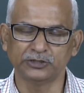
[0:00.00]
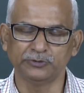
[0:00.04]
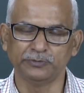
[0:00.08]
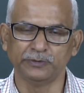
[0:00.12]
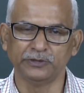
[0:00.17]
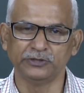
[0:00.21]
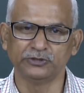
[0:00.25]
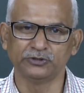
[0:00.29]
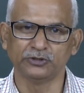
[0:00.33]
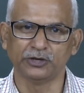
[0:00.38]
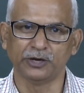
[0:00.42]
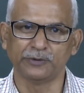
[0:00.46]

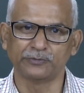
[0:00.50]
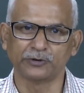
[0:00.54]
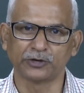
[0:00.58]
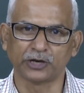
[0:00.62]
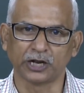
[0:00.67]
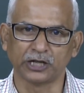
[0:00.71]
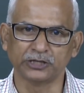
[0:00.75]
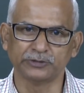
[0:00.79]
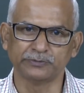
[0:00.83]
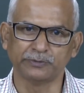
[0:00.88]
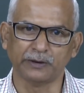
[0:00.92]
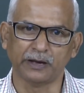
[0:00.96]
means we have to
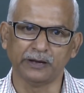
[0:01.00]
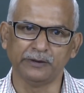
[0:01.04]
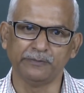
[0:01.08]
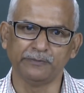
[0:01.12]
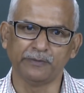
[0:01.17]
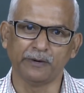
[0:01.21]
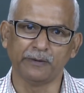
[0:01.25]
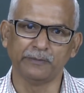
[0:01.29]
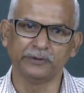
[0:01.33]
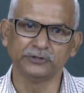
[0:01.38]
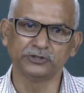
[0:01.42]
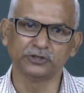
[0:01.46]
transfer
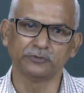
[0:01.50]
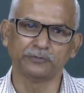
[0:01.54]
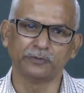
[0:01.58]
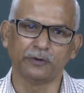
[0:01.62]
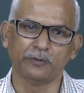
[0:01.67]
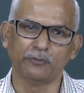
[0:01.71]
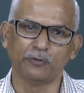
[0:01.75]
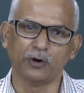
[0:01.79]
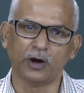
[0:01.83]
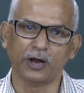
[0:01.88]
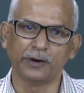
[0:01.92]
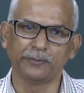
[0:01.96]
information from
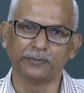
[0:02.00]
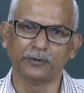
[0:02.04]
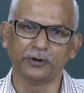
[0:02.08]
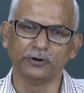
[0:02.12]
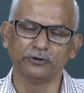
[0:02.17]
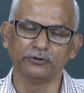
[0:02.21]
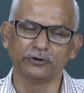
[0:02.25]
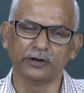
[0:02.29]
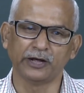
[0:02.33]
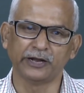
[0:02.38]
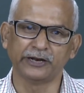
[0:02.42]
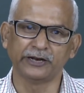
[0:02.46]
one point to
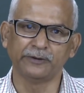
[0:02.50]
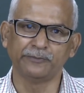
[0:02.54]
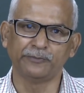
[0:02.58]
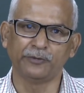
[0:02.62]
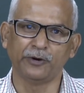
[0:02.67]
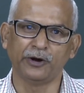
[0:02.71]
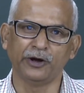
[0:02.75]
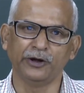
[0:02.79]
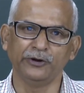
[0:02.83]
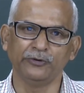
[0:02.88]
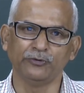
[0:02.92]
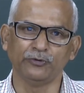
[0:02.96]
the other
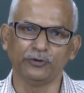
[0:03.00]
point,